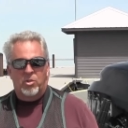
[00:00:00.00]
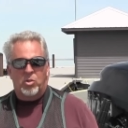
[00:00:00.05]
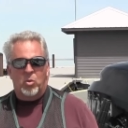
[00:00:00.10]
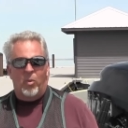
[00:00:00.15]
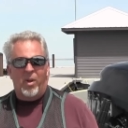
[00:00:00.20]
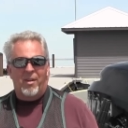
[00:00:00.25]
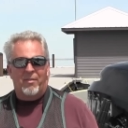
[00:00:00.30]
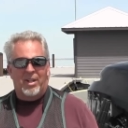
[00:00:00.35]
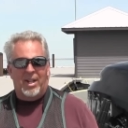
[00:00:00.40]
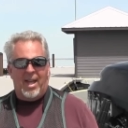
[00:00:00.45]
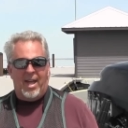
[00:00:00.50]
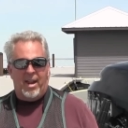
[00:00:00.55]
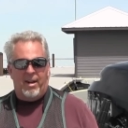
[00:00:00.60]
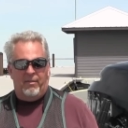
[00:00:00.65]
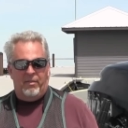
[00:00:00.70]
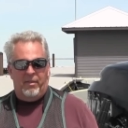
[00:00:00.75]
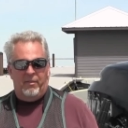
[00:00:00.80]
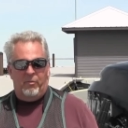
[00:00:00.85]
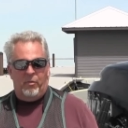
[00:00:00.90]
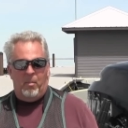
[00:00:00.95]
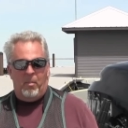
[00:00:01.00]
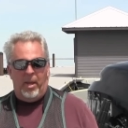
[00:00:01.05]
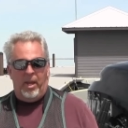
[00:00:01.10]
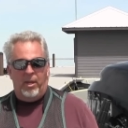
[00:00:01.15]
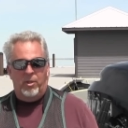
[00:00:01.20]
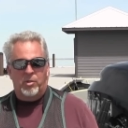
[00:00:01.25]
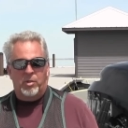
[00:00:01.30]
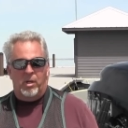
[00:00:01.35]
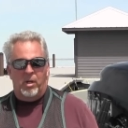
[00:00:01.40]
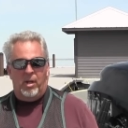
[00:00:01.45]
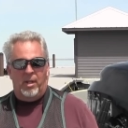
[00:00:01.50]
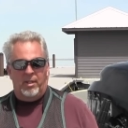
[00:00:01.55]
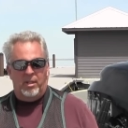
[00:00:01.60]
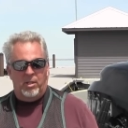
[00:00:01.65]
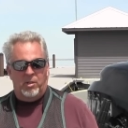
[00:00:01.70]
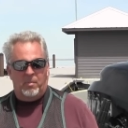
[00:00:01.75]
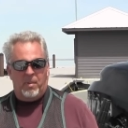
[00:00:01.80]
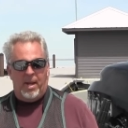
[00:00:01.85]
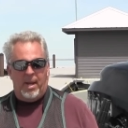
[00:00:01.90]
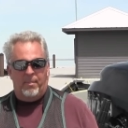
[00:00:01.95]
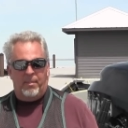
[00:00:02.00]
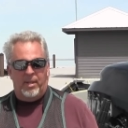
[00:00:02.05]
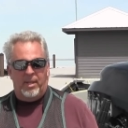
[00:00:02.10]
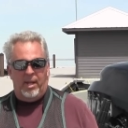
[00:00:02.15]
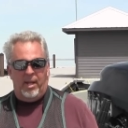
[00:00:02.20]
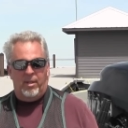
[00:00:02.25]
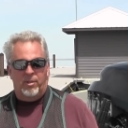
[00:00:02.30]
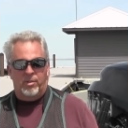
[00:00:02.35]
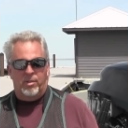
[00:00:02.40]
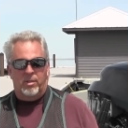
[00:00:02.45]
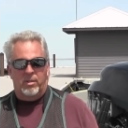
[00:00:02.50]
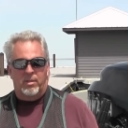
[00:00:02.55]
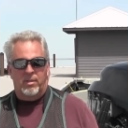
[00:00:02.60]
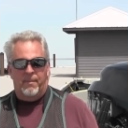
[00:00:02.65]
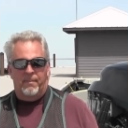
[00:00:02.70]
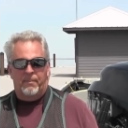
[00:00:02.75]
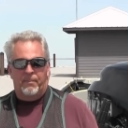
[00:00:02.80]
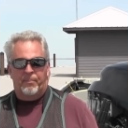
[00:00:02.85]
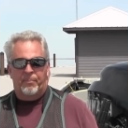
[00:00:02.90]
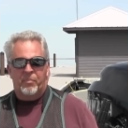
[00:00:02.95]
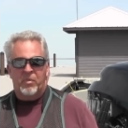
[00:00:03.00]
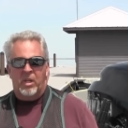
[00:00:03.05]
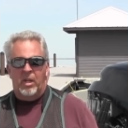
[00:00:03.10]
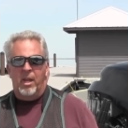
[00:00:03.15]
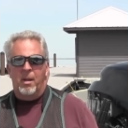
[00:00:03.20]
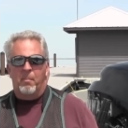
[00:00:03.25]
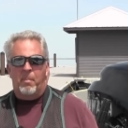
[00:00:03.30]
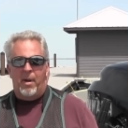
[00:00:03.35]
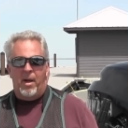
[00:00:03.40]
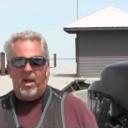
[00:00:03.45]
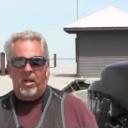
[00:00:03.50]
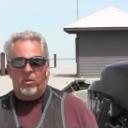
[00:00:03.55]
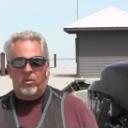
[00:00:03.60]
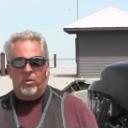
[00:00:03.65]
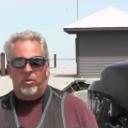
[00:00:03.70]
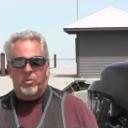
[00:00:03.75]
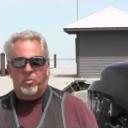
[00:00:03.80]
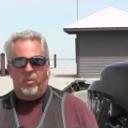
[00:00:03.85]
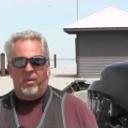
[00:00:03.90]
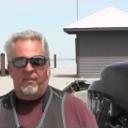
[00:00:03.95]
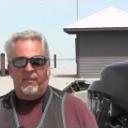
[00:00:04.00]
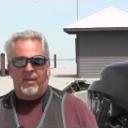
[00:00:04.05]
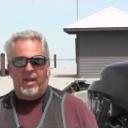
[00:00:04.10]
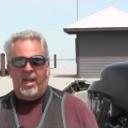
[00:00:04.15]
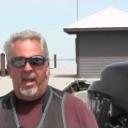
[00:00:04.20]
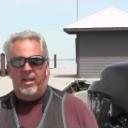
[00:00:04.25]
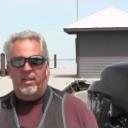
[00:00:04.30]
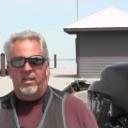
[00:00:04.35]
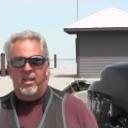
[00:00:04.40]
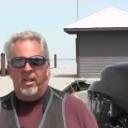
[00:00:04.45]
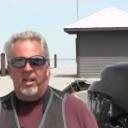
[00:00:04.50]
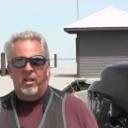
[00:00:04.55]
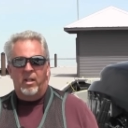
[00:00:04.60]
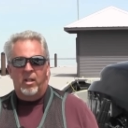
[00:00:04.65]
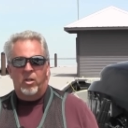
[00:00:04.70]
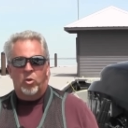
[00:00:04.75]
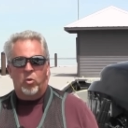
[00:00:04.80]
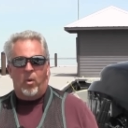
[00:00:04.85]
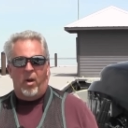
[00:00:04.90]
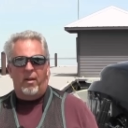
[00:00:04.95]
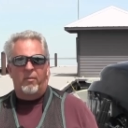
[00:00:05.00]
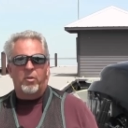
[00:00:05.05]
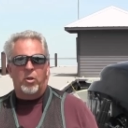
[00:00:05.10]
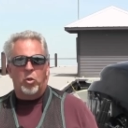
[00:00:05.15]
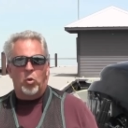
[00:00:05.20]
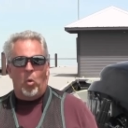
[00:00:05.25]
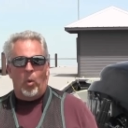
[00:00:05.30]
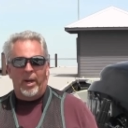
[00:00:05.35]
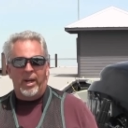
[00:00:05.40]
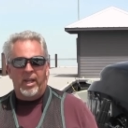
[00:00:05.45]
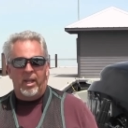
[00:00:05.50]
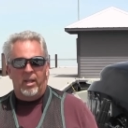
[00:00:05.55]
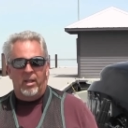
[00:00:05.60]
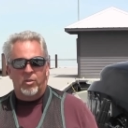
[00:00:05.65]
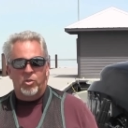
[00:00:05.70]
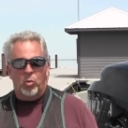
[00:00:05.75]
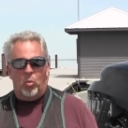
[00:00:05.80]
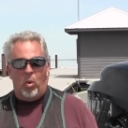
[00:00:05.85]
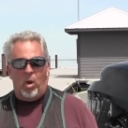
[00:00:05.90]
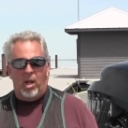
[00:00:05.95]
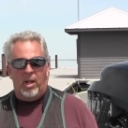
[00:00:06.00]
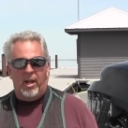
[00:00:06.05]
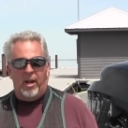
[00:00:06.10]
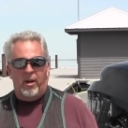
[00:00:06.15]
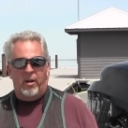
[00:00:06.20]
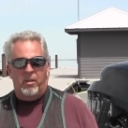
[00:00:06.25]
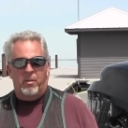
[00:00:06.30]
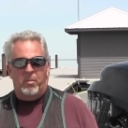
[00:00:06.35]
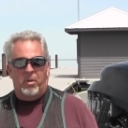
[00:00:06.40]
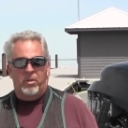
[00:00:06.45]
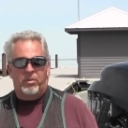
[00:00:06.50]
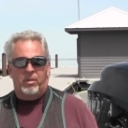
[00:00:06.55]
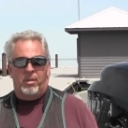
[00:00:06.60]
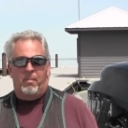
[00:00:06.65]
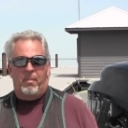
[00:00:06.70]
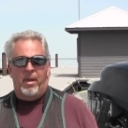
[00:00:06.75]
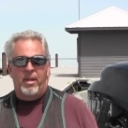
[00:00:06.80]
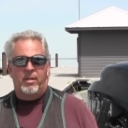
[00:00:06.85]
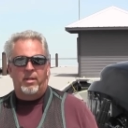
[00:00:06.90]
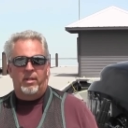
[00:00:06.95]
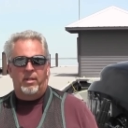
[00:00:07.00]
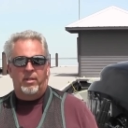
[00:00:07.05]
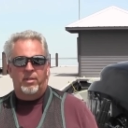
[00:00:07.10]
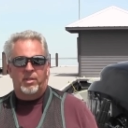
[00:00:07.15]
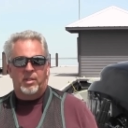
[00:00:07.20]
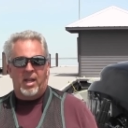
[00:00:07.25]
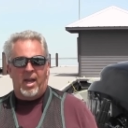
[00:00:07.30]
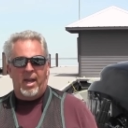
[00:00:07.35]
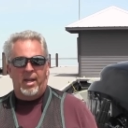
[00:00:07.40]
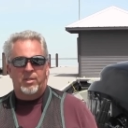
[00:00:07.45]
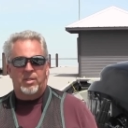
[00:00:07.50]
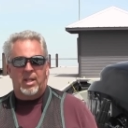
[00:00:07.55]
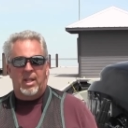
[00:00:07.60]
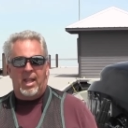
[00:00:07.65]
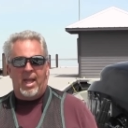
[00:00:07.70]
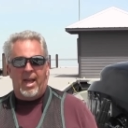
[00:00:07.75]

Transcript: So we have a lot of information on these populations. In Potholes, we find that twelve to twenty inch walleye are the most abundant size